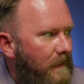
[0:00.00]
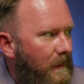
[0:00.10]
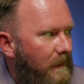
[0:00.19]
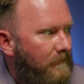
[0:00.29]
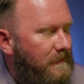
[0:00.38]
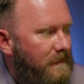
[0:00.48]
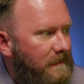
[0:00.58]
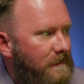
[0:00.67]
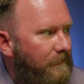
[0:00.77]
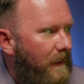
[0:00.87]

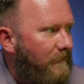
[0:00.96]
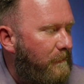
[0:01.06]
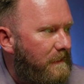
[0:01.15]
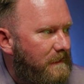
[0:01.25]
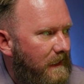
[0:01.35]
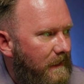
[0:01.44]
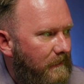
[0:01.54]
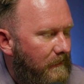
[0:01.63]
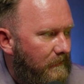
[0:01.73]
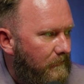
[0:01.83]

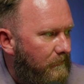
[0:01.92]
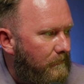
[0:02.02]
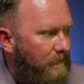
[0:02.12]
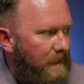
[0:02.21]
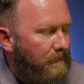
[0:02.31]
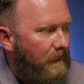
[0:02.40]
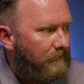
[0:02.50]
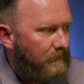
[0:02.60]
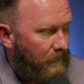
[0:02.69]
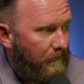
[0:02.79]
65%
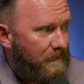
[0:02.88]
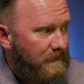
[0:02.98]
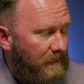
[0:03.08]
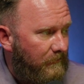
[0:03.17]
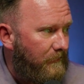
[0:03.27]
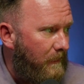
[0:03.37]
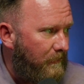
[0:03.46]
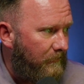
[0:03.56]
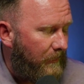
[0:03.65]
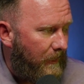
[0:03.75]
of representative
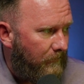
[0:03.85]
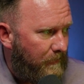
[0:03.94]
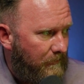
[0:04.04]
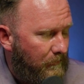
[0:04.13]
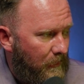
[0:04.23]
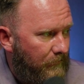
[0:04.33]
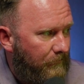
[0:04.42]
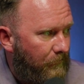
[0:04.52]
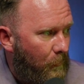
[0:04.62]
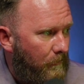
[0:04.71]
number of people below
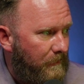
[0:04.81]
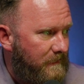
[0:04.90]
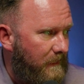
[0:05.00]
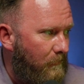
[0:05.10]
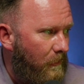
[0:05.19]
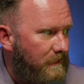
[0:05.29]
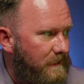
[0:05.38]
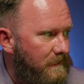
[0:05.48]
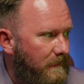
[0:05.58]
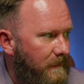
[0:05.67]
4% of
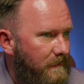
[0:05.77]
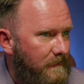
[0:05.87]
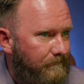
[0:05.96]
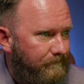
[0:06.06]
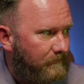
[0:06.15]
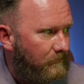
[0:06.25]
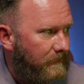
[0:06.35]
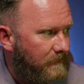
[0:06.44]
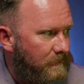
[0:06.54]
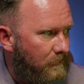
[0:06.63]
mortgages. Look at this.
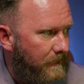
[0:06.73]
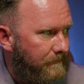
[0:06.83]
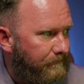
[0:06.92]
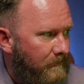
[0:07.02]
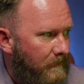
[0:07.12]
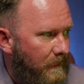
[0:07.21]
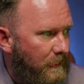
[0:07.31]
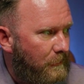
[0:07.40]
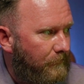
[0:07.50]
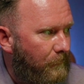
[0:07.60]
Read the story. In
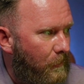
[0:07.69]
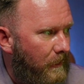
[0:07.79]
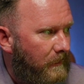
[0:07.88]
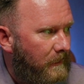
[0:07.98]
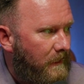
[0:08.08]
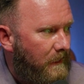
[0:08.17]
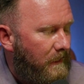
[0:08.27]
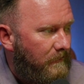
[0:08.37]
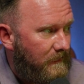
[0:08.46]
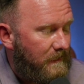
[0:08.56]
Q4,
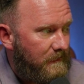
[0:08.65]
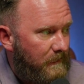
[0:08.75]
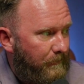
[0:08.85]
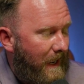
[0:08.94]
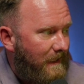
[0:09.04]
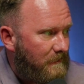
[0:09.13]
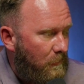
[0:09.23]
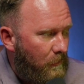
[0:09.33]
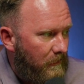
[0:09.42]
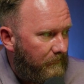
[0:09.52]
this is the past
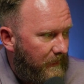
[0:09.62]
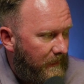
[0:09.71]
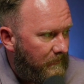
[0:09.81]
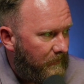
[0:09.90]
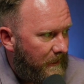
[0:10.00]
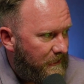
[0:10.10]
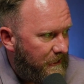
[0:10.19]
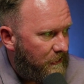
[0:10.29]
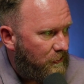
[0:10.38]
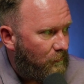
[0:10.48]
quarter of the end of last year,